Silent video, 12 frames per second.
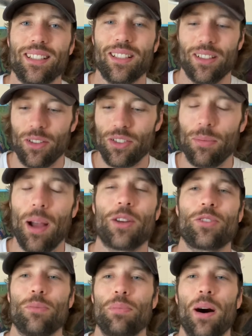you know, some
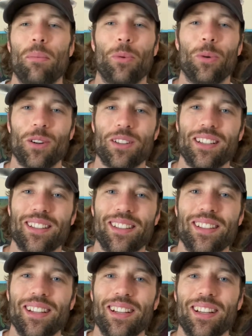extra pump work
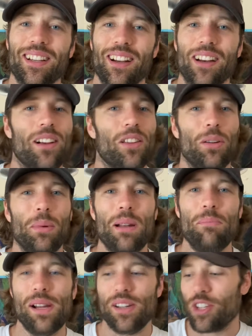and a little bit
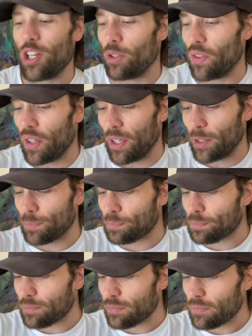of bench here and there.
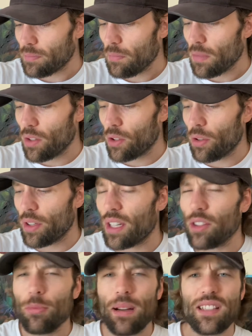So then
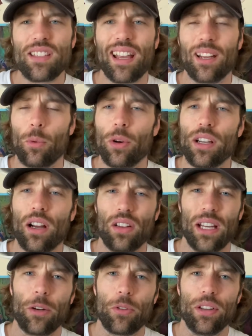I'll do my second workout
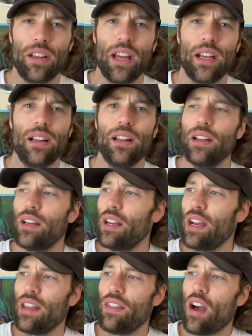later in the day,
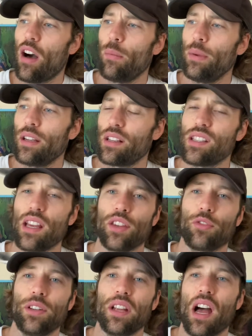and that'll be
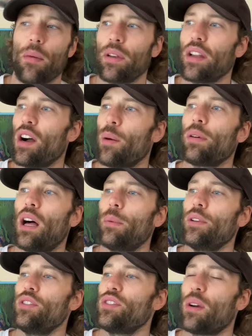accessory dominant. I'll
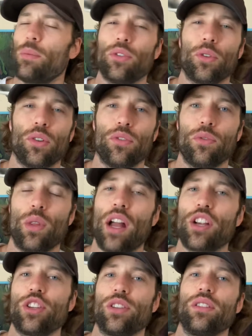probably do some sort of
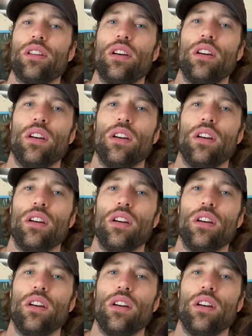flexion